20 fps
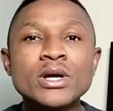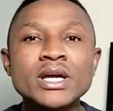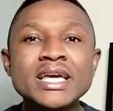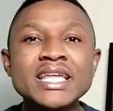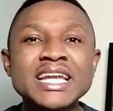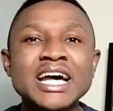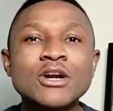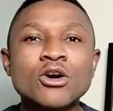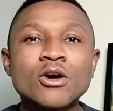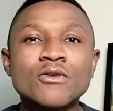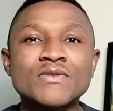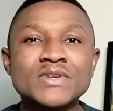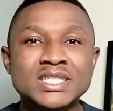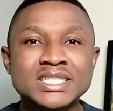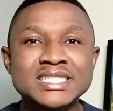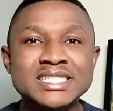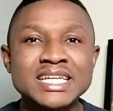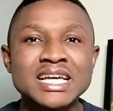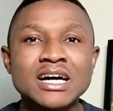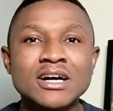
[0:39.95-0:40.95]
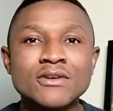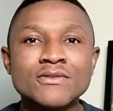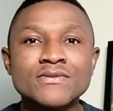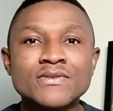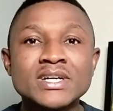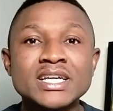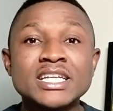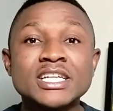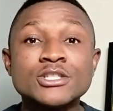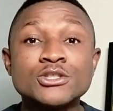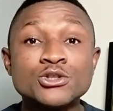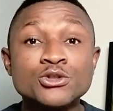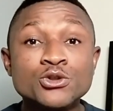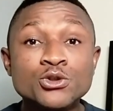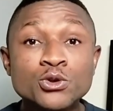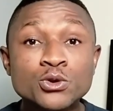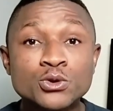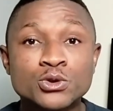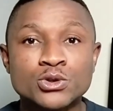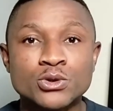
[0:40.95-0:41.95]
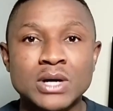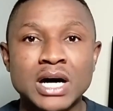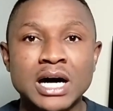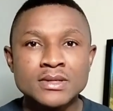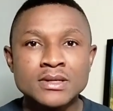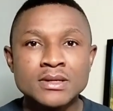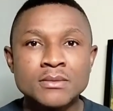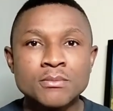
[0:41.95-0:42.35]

In and of itself, it is neutral.